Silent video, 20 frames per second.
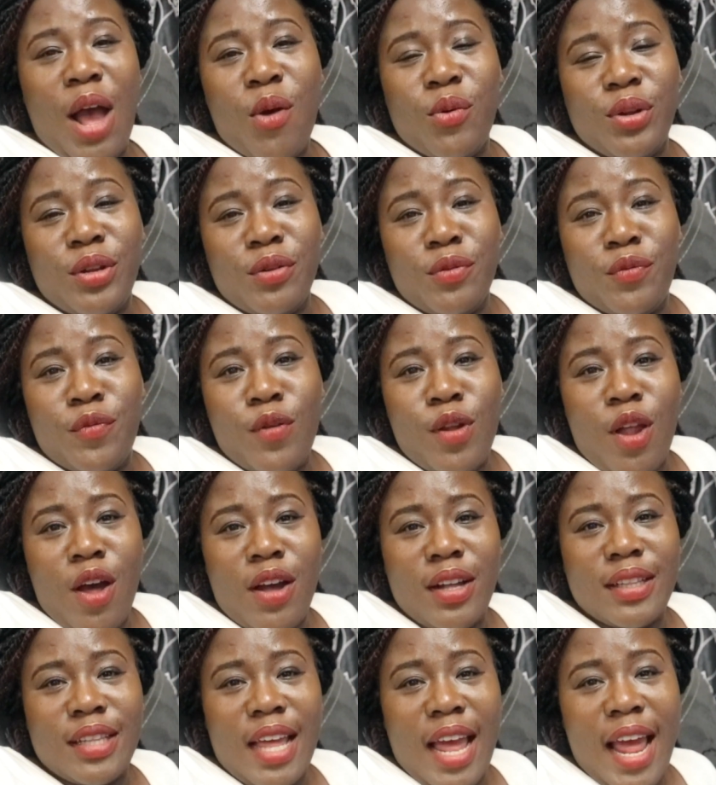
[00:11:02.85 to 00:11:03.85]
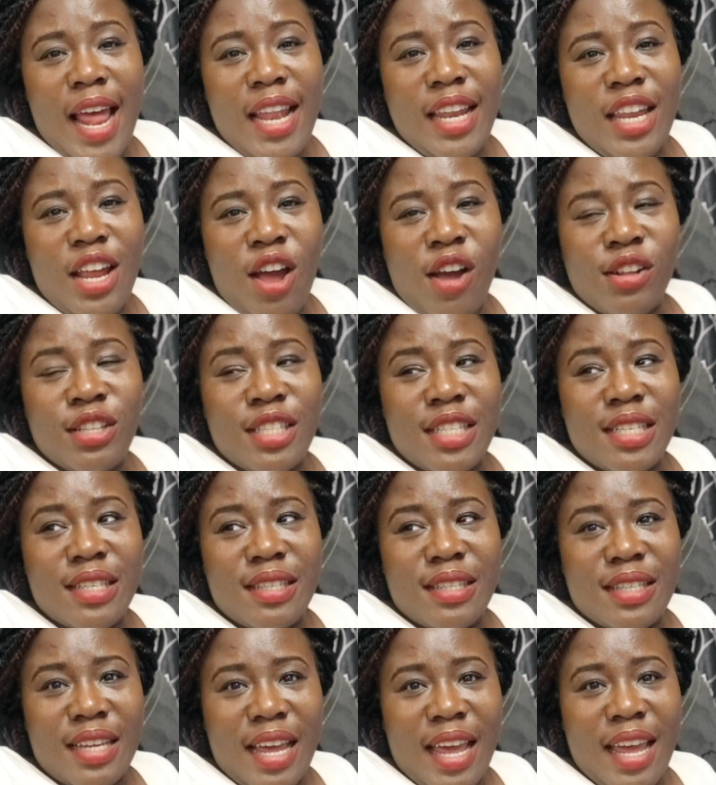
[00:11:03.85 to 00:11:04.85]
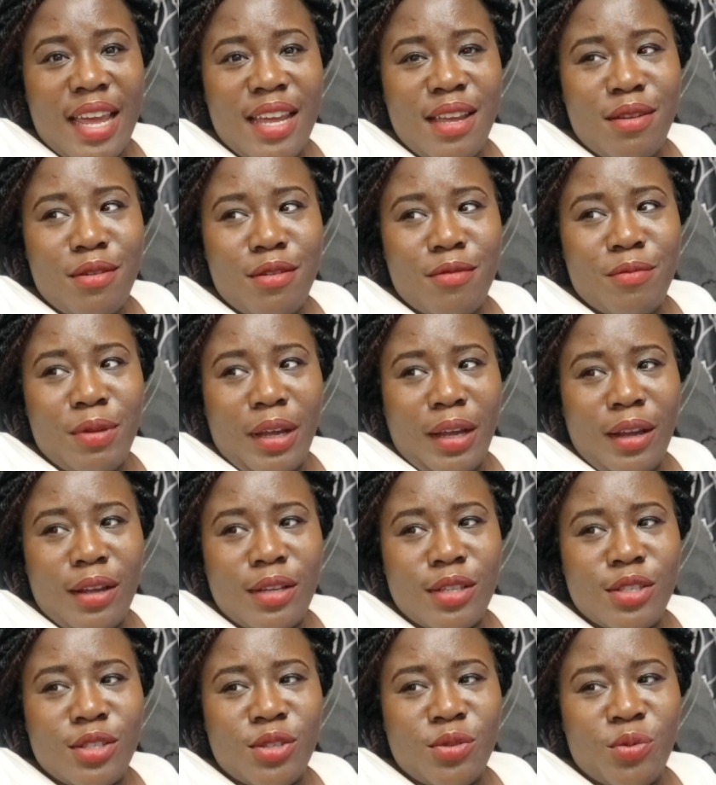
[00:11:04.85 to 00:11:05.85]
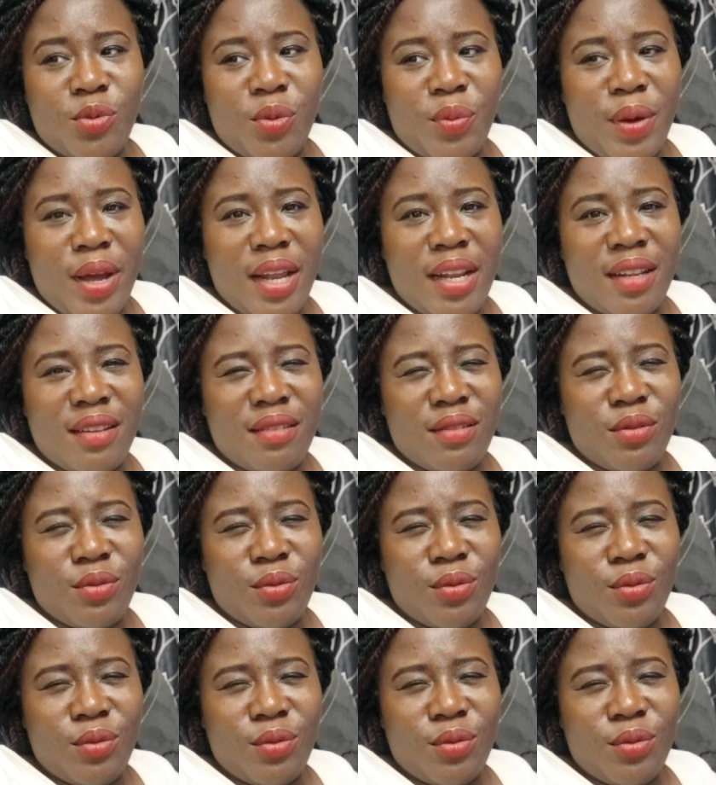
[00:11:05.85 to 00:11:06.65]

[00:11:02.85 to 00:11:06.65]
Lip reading: I would have vlogged earlier today because we went